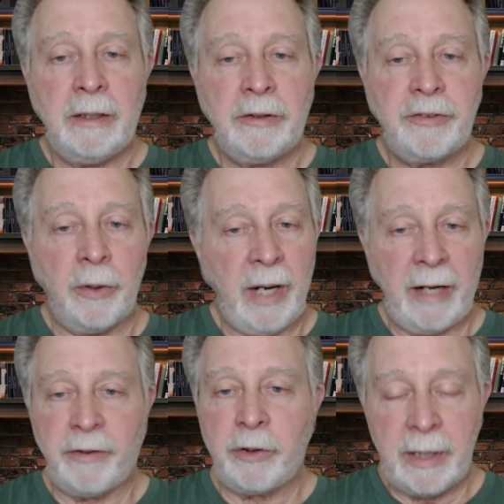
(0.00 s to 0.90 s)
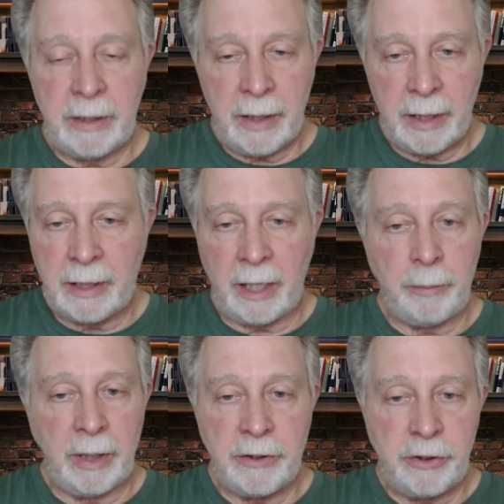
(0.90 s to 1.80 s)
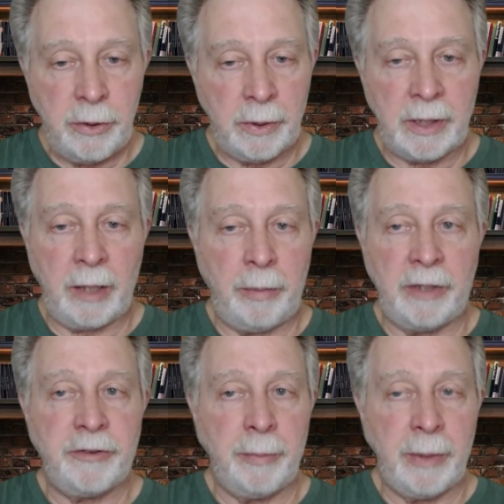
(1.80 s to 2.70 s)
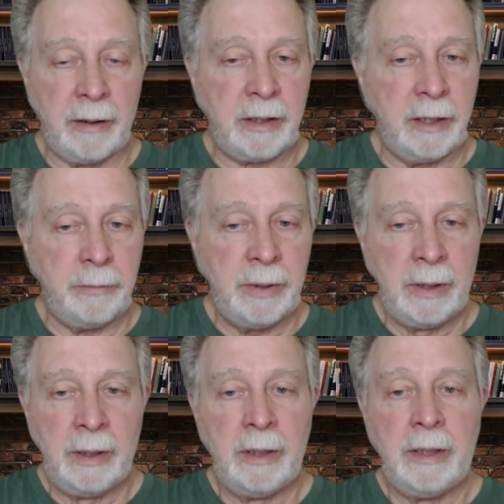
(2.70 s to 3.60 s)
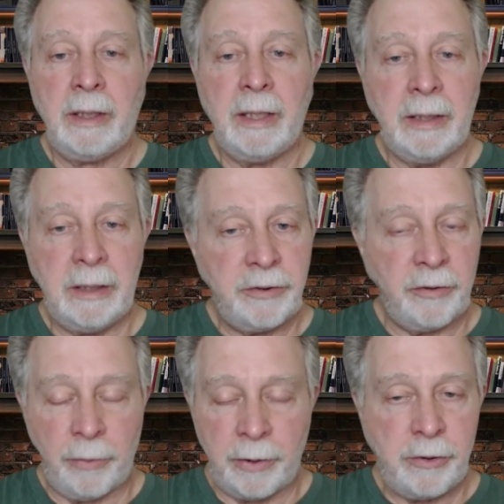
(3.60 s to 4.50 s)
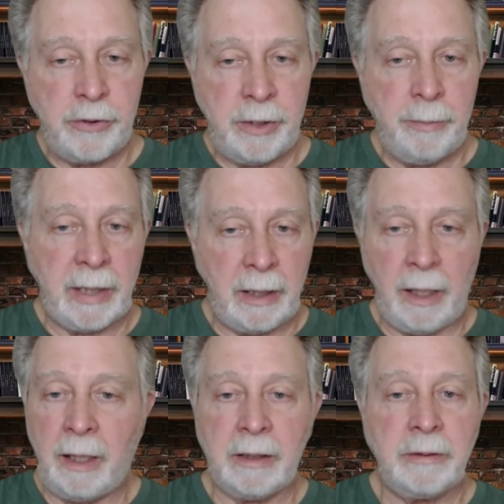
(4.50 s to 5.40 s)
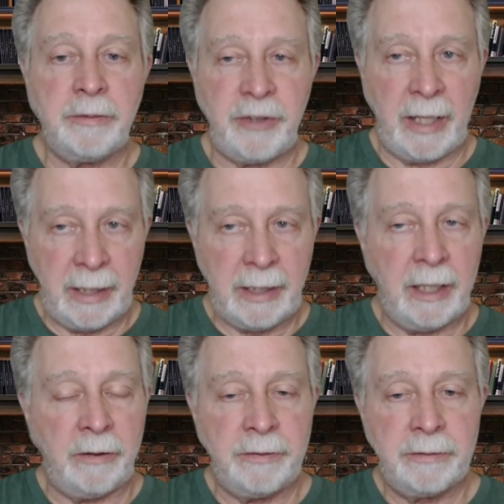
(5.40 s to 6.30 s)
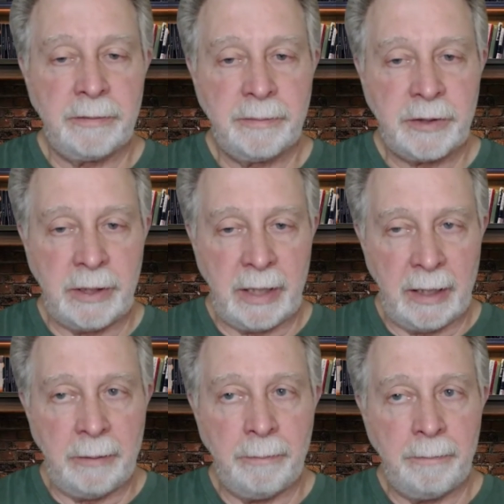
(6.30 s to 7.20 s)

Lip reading: So have a great day. God bless you and God bless America. And this is Richard G. Medlock signing off. Good day.